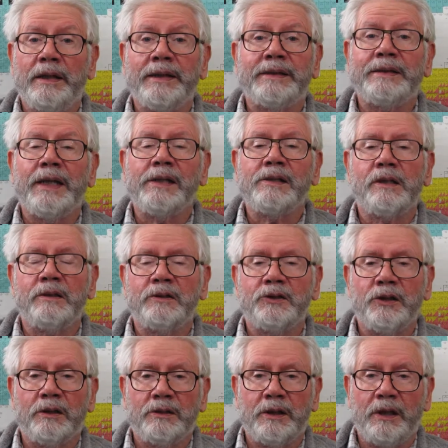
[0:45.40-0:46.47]
it doesn't
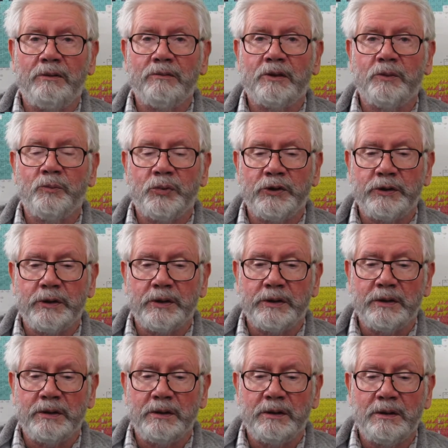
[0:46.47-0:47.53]
shut down
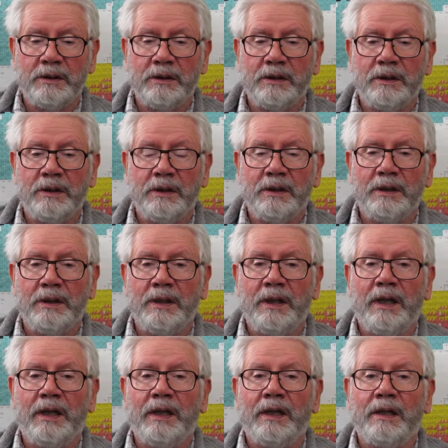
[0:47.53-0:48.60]
completely.
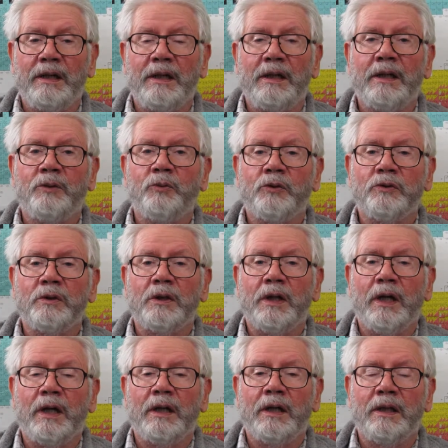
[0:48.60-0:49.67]
It will
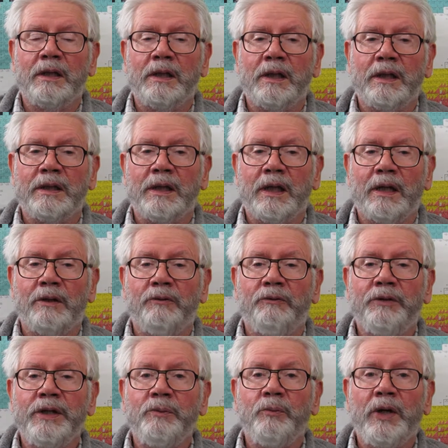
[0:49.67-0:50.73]

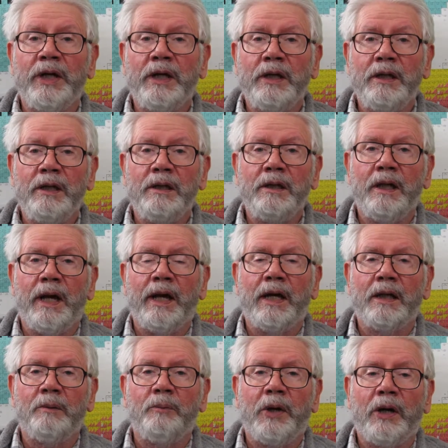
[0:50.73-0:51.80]
remain
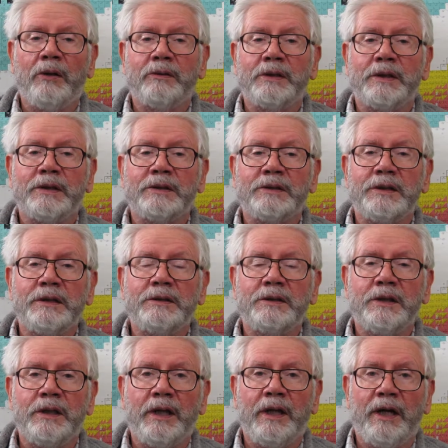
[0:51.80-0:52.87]
at about
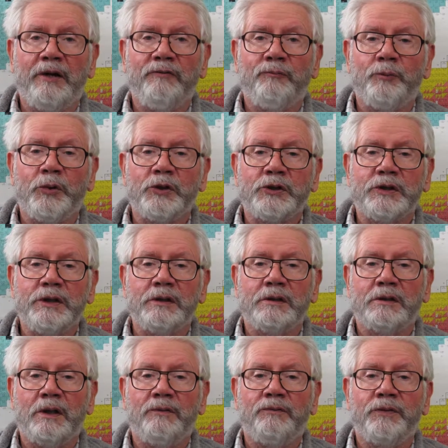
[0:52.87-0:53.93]
six and a half
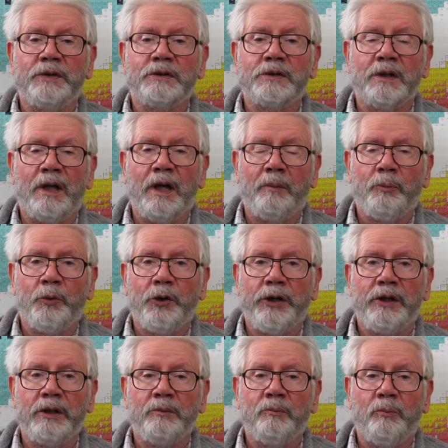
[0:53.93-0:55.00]
percent of its
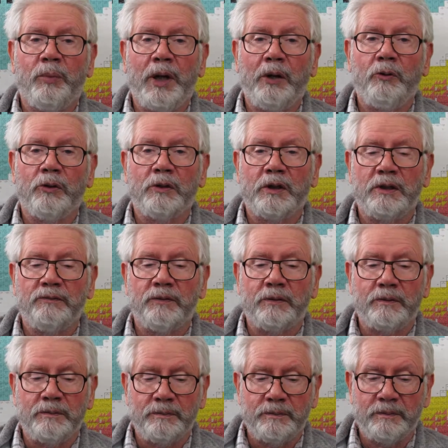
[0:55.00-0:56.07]
operating power level.